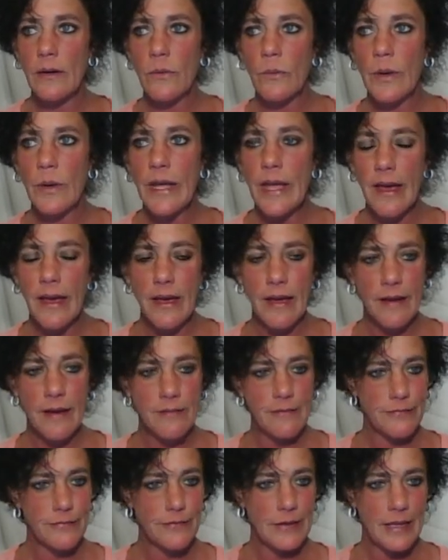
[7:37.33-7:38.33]
we
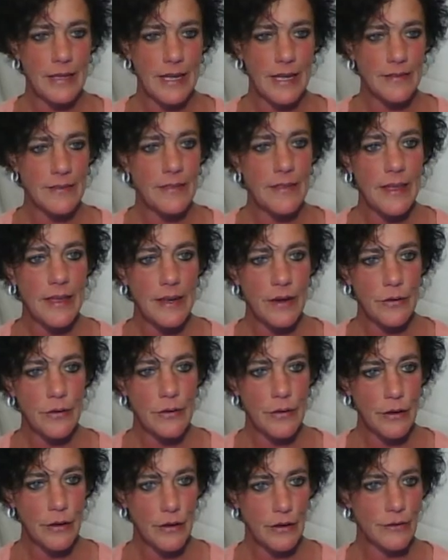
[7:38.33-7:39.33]
have, and
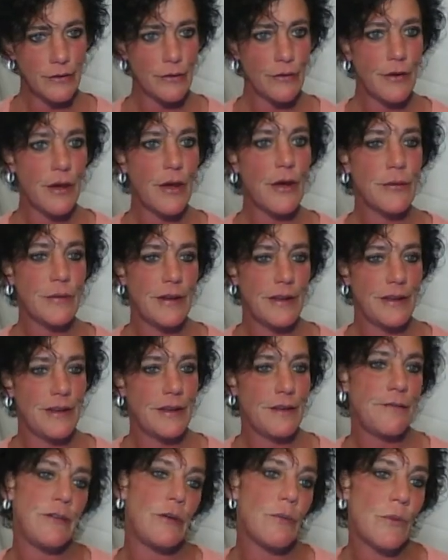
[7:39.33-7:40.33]
they're color-coded,
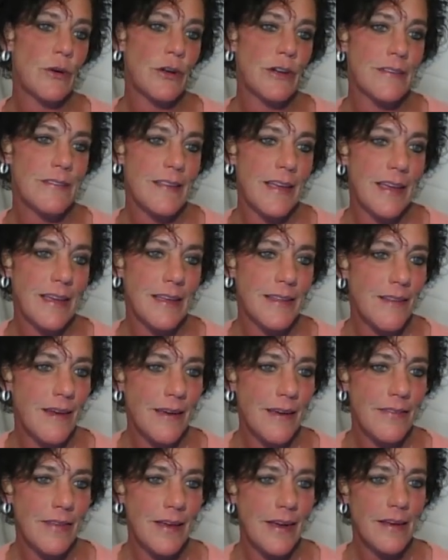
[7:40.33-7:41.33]
if you want to say it
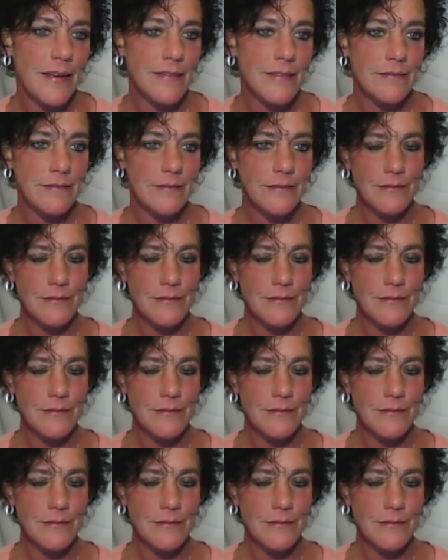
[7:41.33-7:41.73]
like that.